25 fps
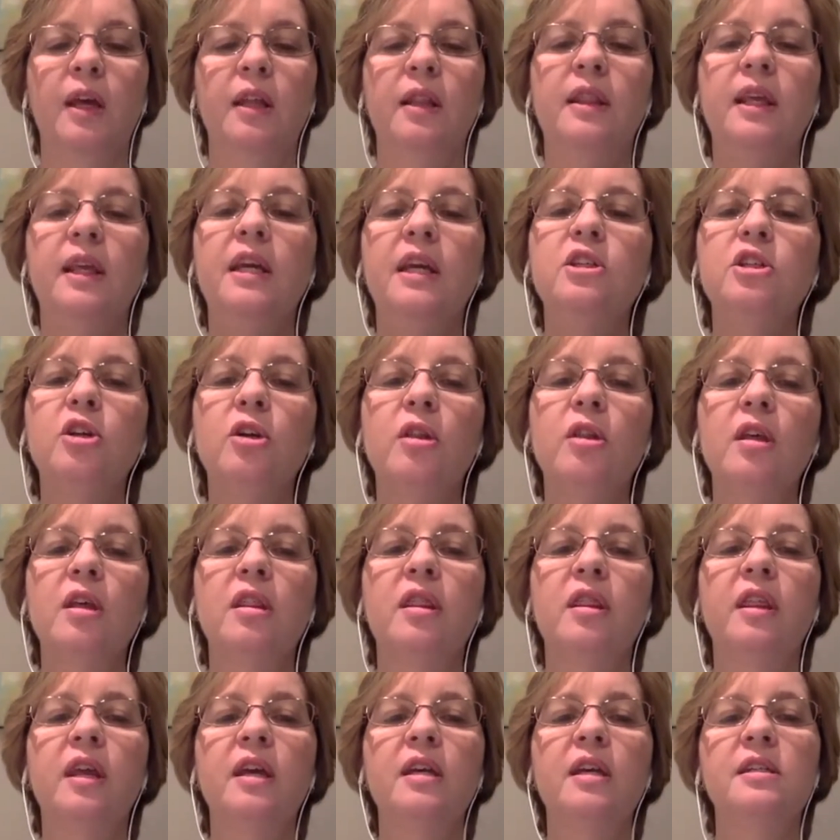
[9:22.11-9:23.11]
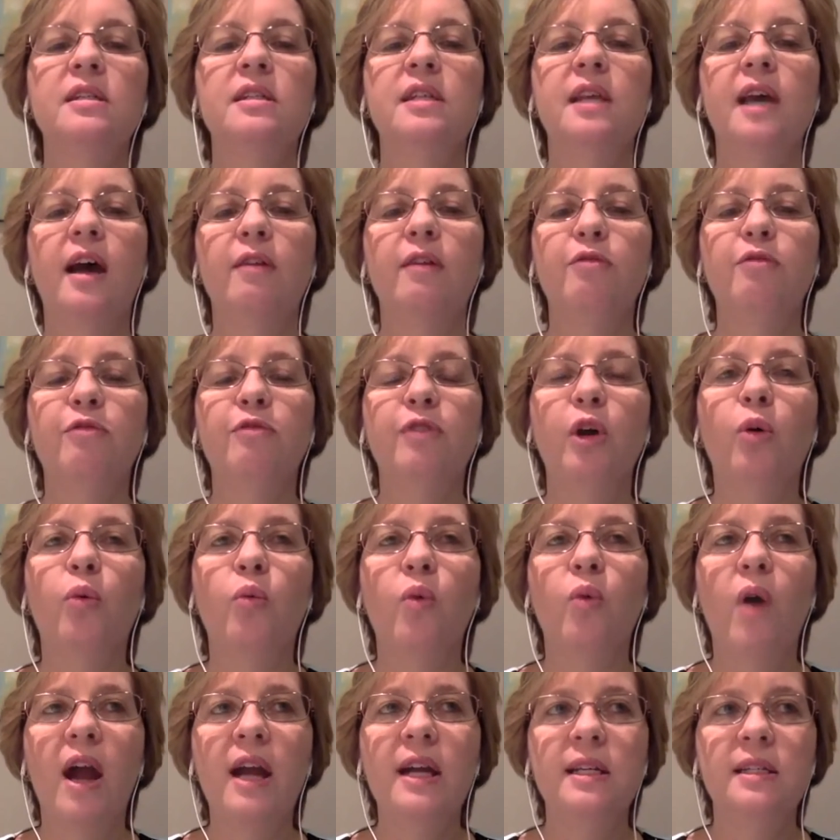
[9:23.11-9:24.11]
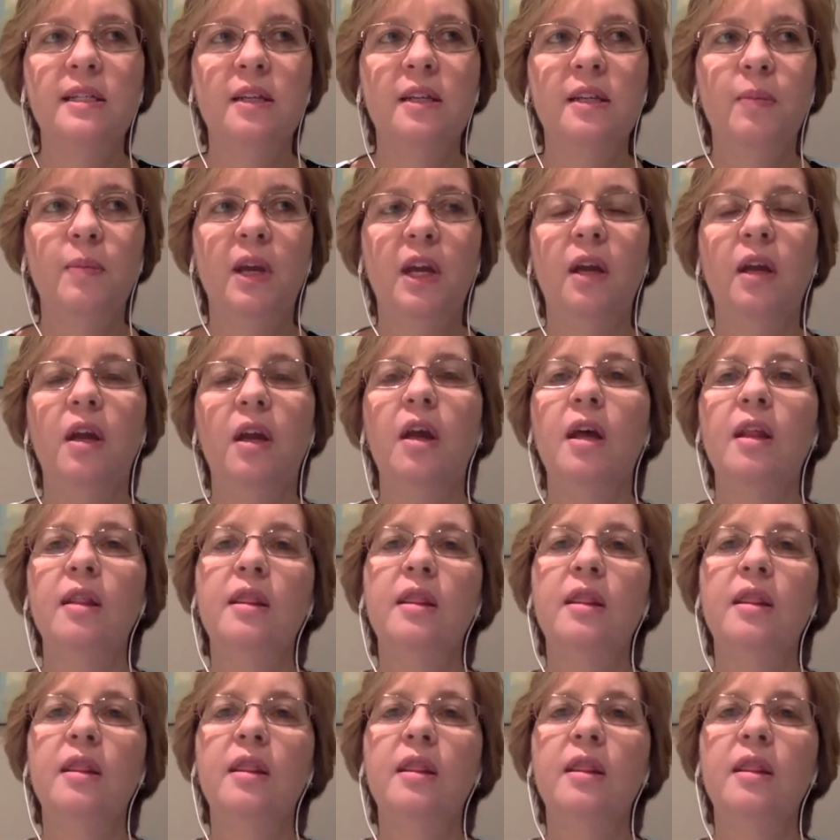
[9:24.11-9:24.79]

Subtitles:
these are the things that feel right to me.